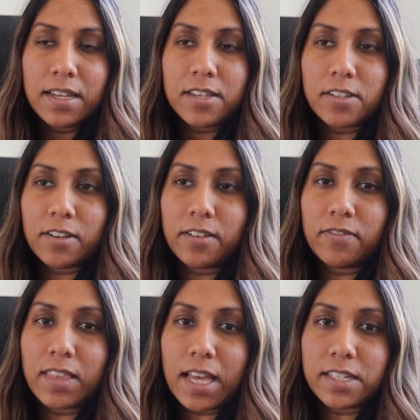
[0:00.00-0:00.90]
so
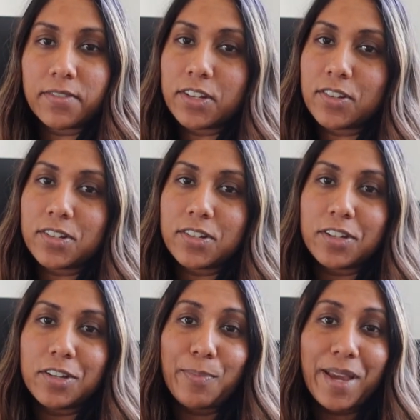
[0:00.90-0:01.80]
if that's of interest to
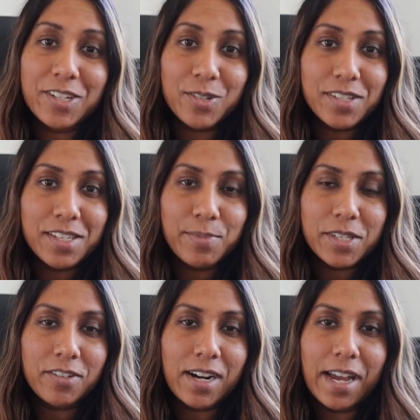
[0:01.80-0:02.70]
you, make sure to
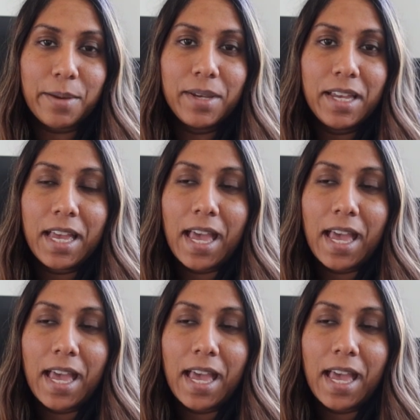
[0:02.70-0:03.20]
subscribe